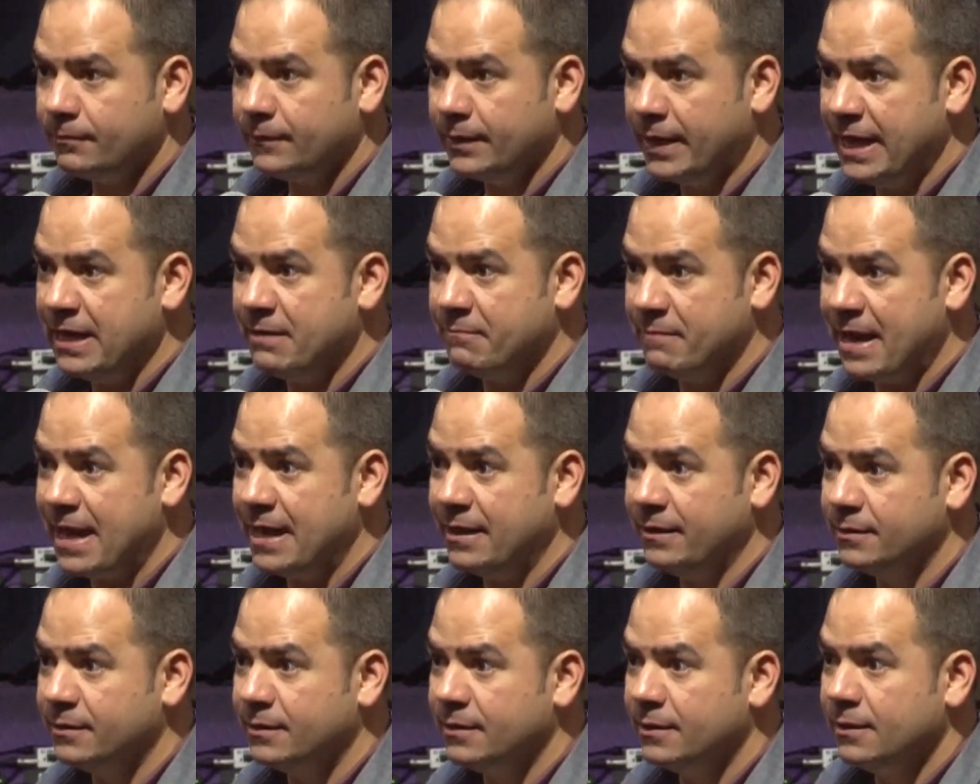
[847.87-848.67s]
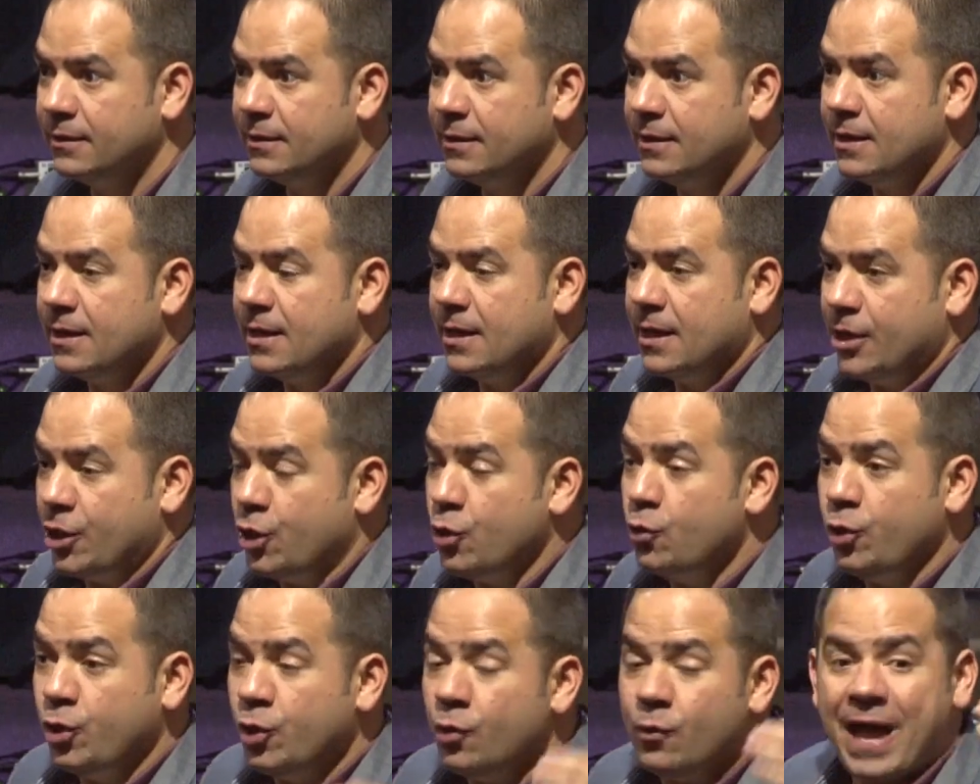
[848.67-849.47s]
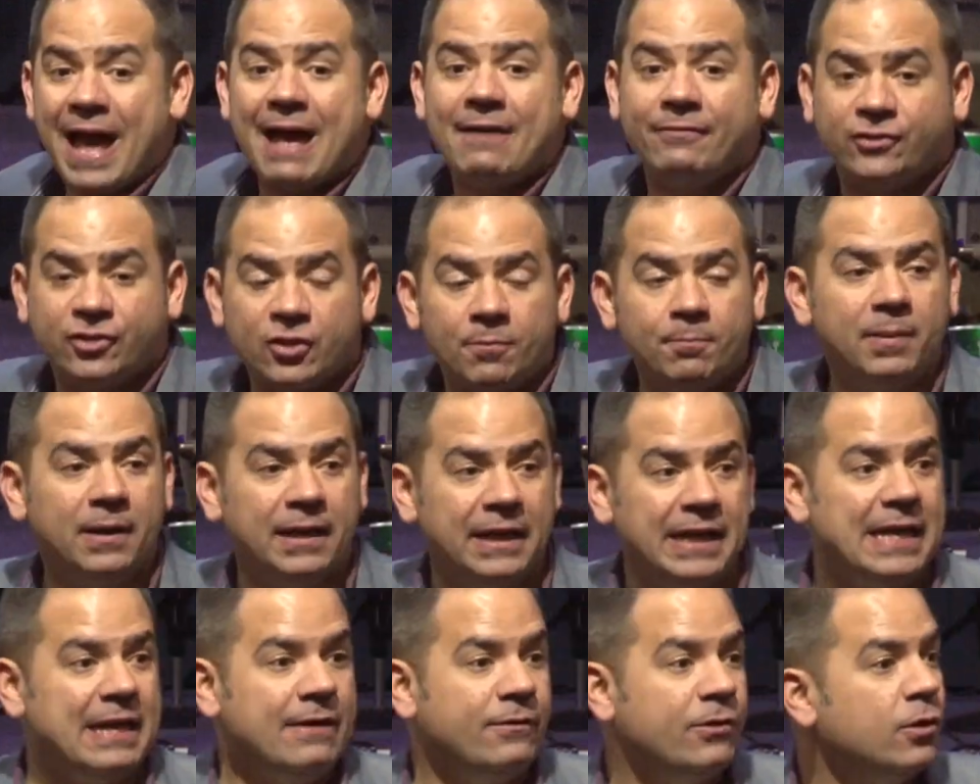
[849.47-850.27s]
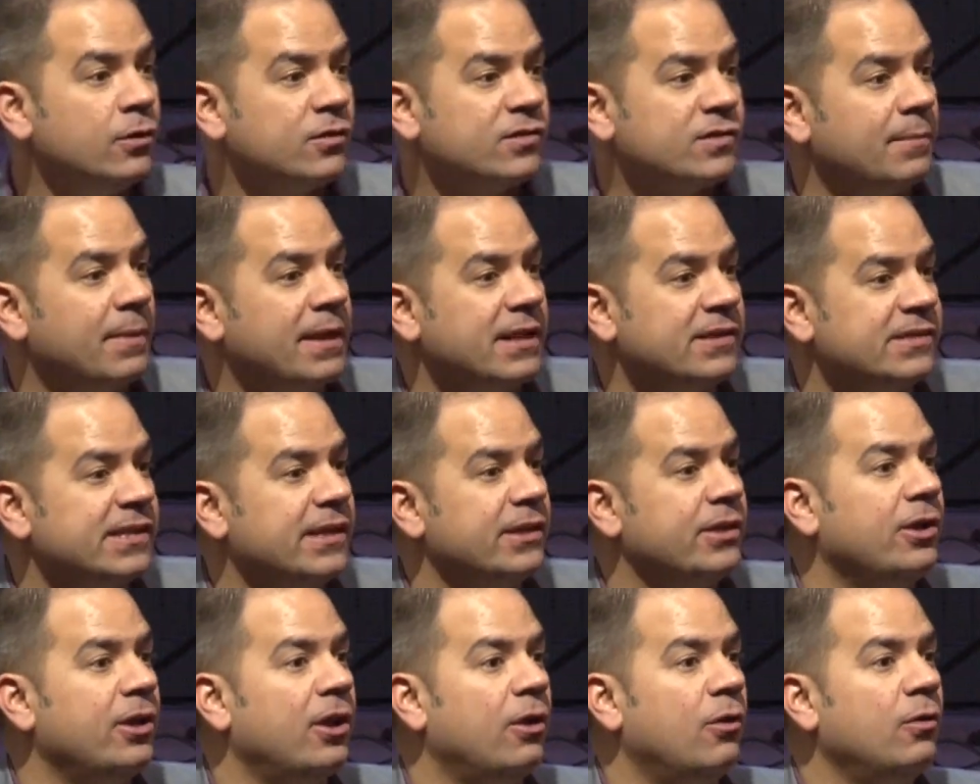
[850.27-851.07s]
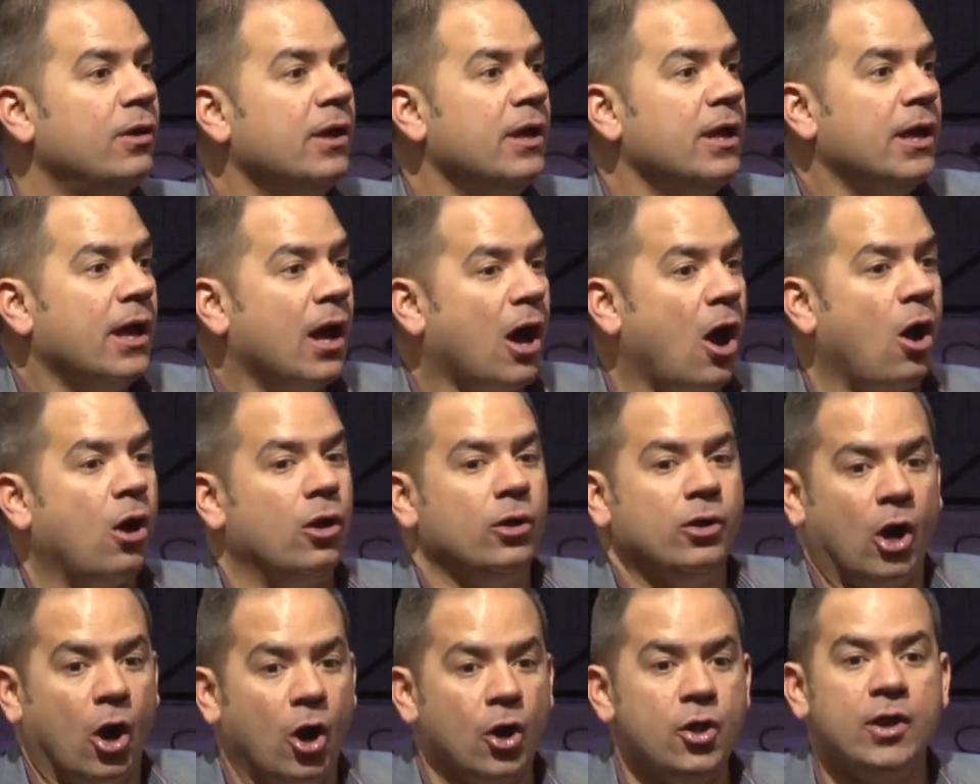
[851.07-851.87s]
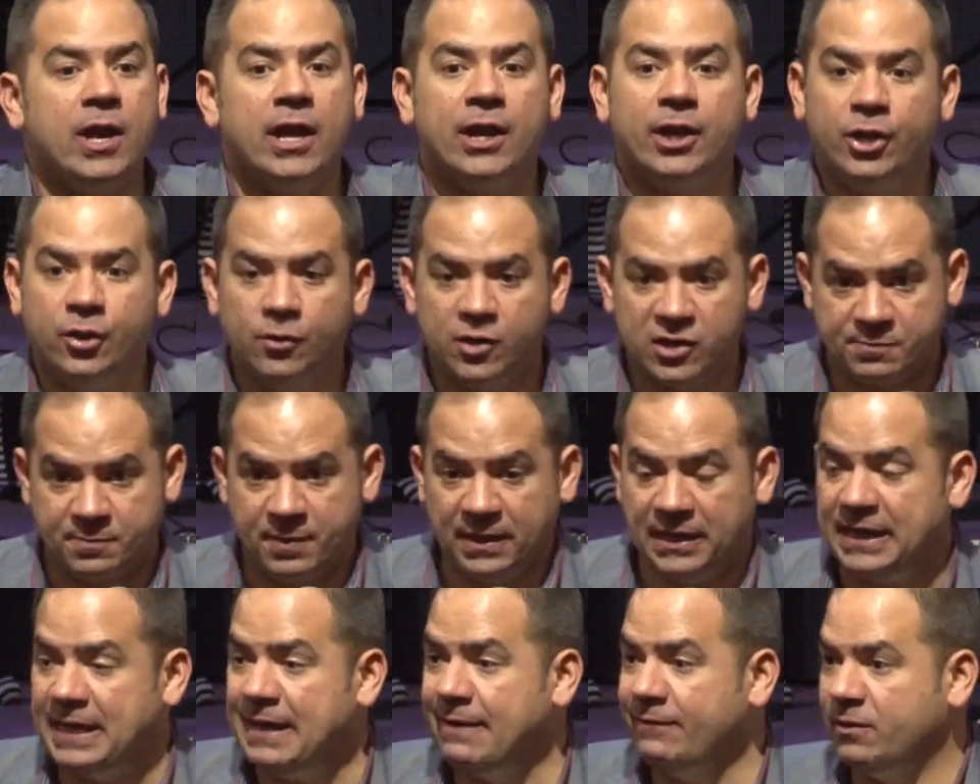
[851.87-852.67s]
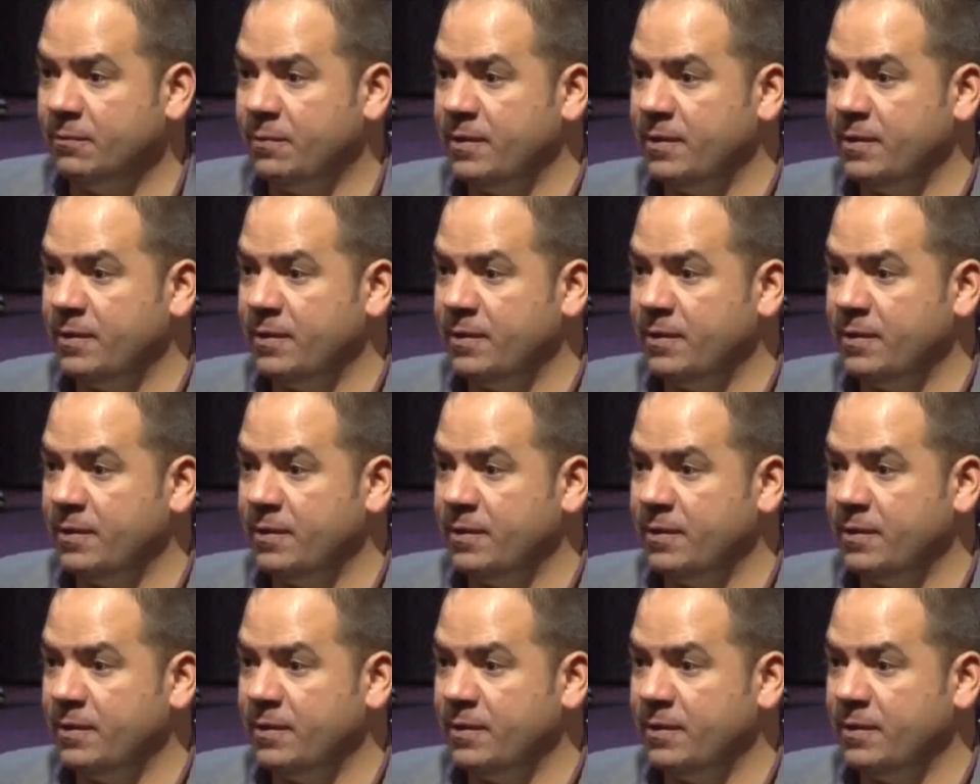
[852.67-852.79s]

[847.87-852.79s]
Amen. You, you have to believe. You know, somebody said, you know, all you got to do is believe to